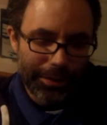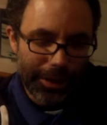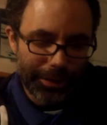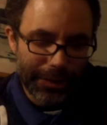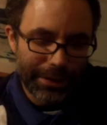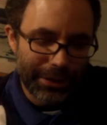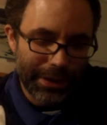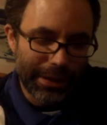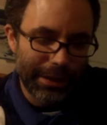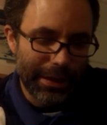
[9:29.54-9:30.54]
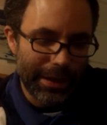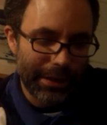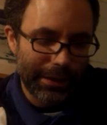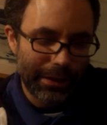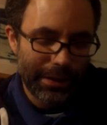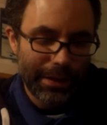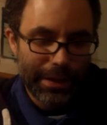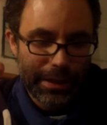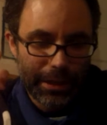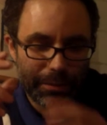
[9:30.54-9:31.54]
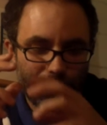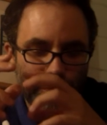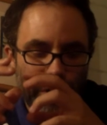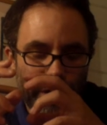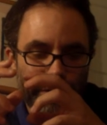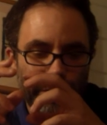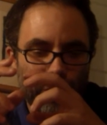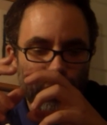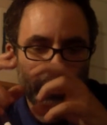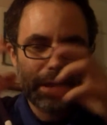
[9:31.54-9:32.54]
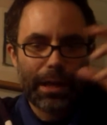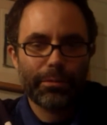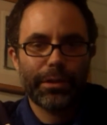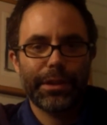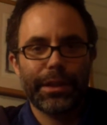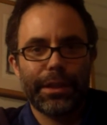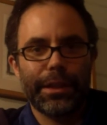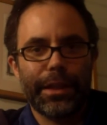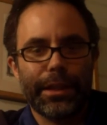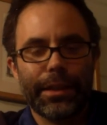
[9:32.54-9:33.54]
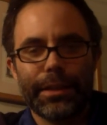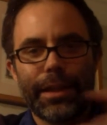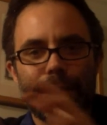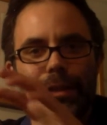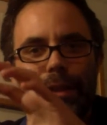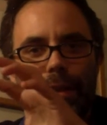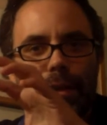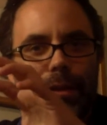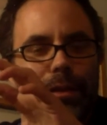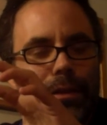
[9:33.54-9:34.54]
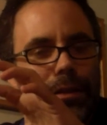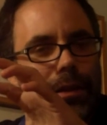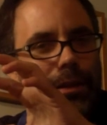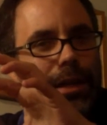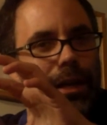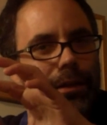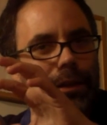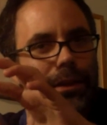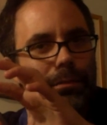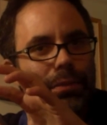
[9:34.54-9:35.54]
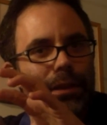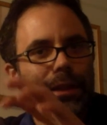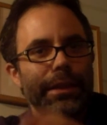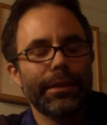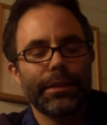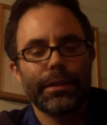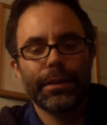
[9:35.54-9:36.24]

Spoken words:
that this yin and yang is part of a more elaborate yin and yang. It's actually not entirely complete.